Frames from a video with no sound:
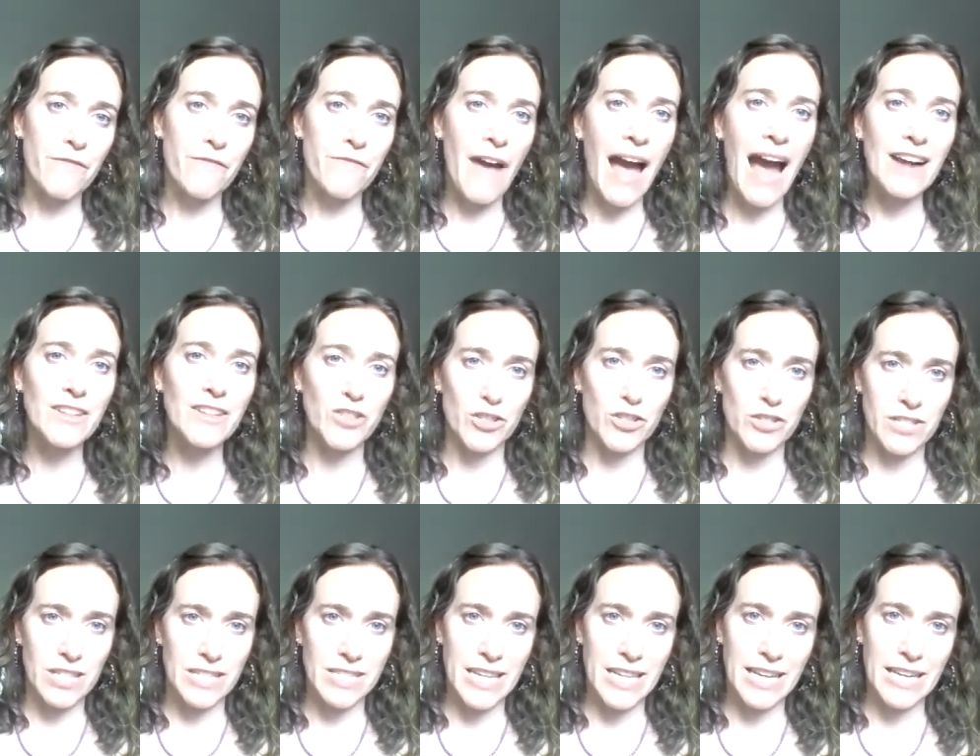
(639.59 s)
factor
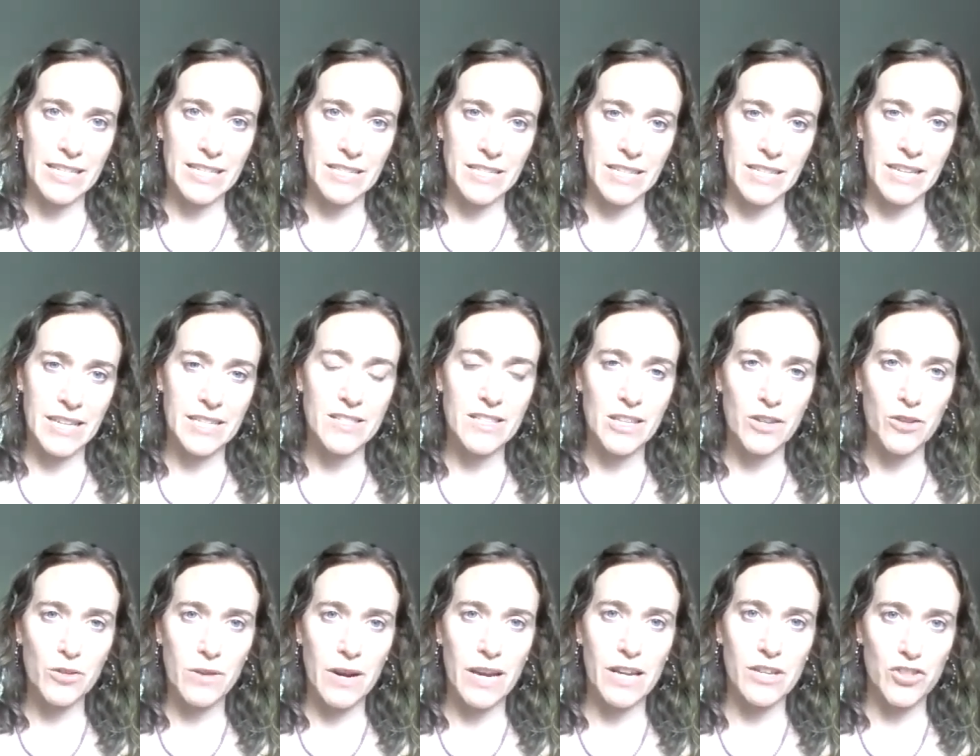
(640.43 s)
to take into
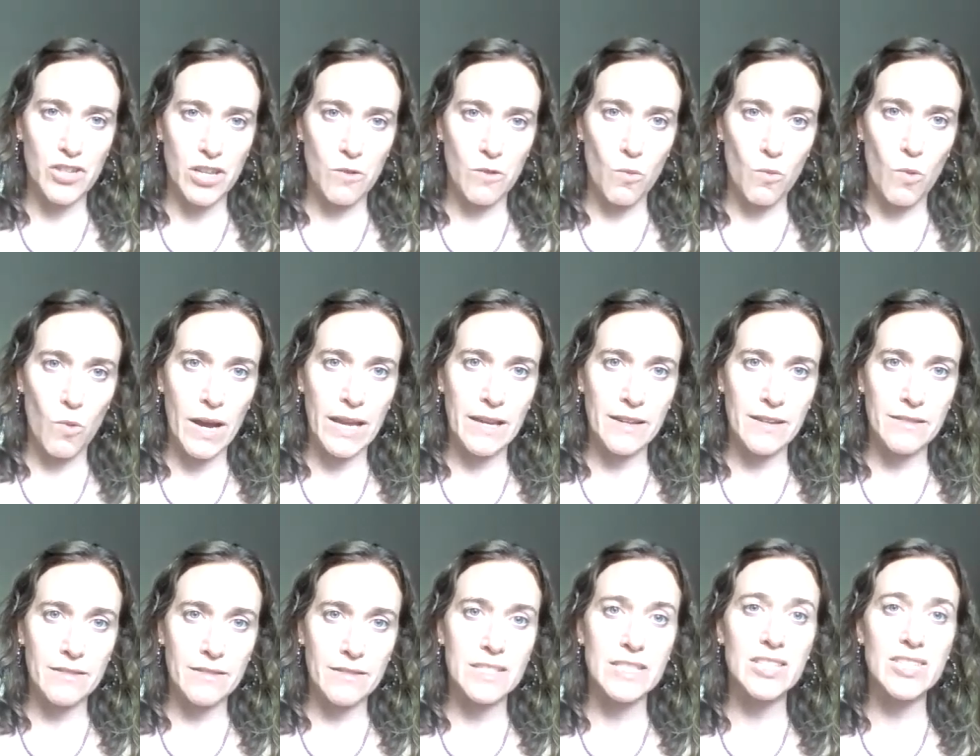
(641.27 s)
consideration
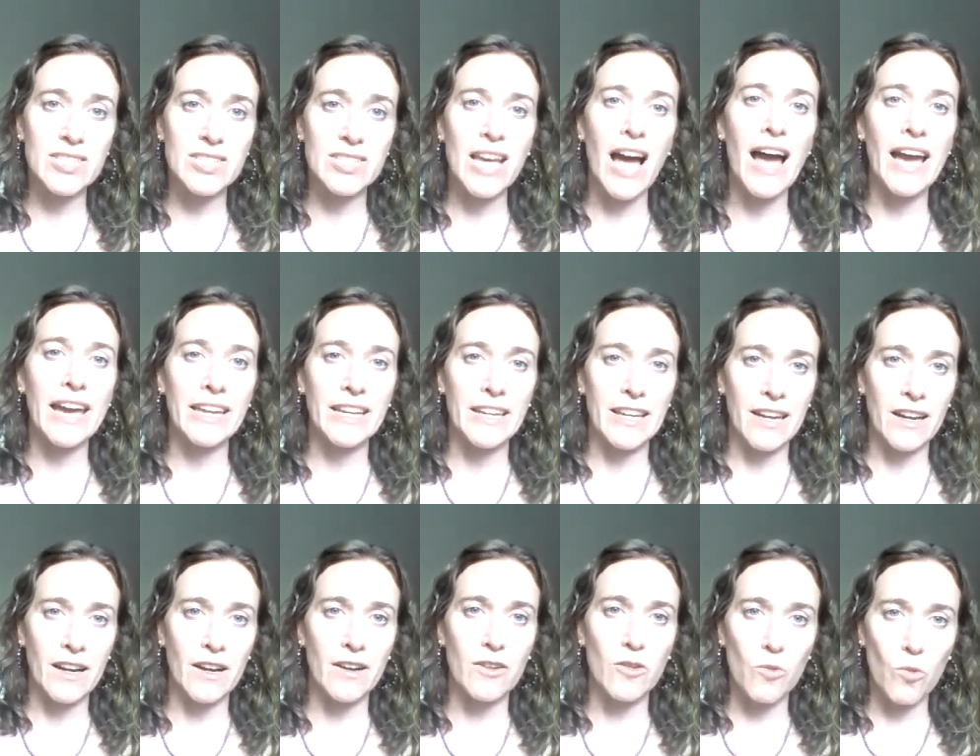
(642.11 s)
when
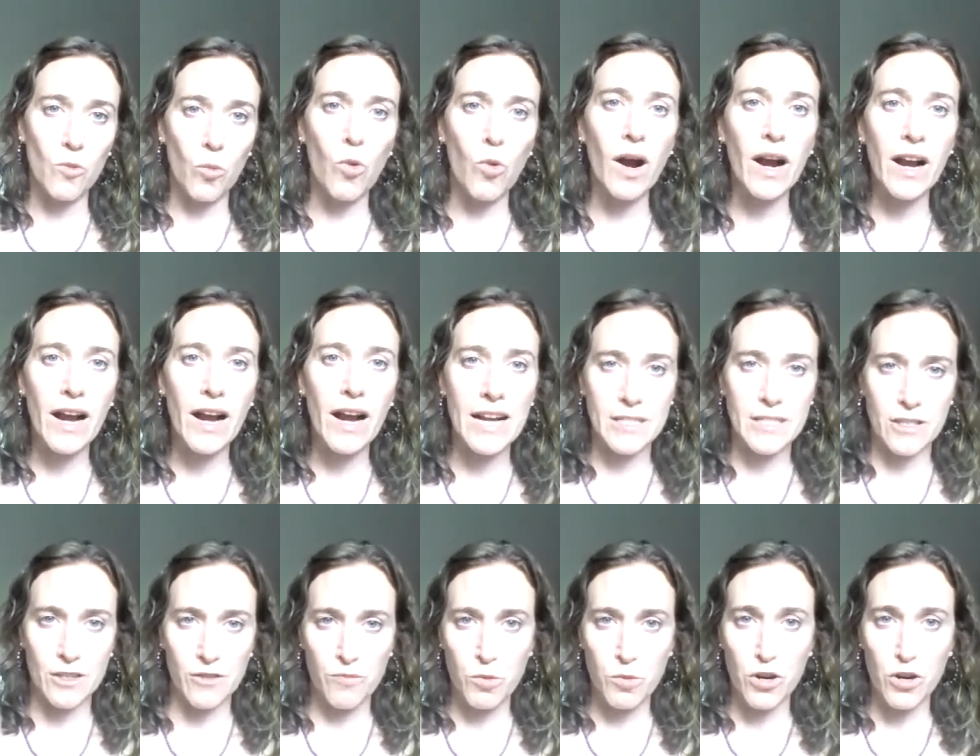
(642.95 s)
deciding what kinds
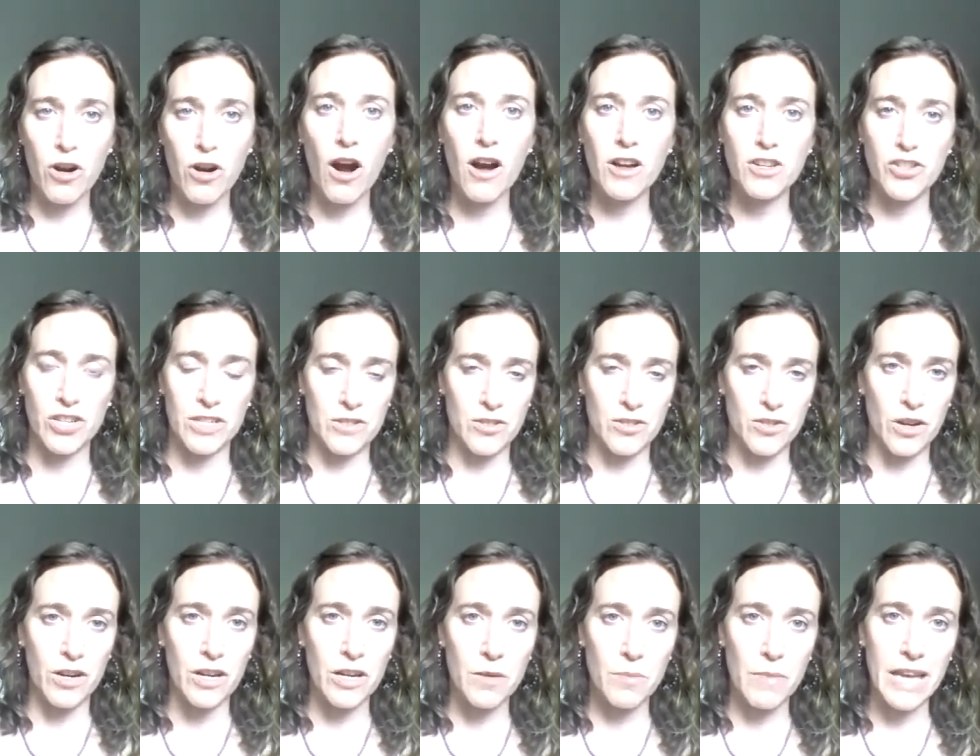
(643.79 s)
of precautions are
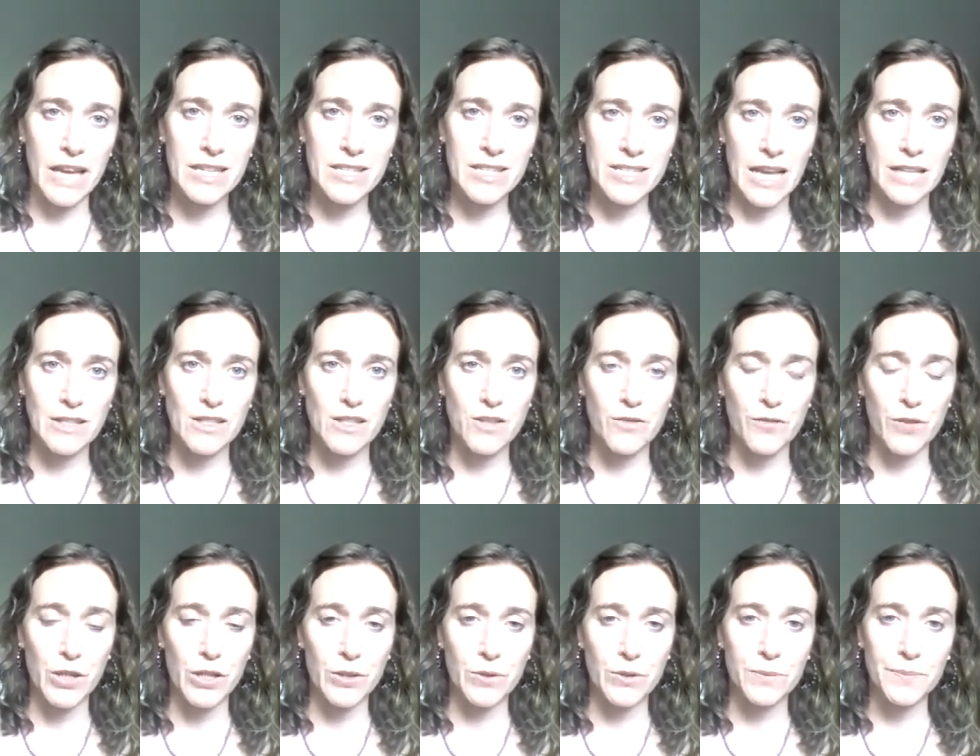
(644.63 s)
going to make sense for
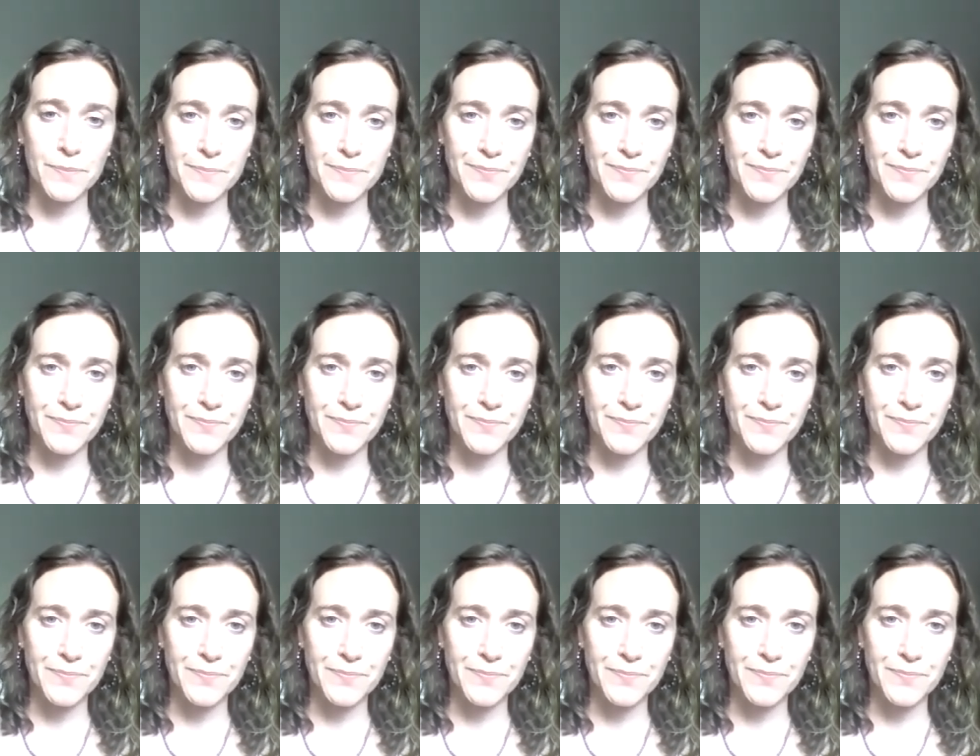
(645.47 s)
you.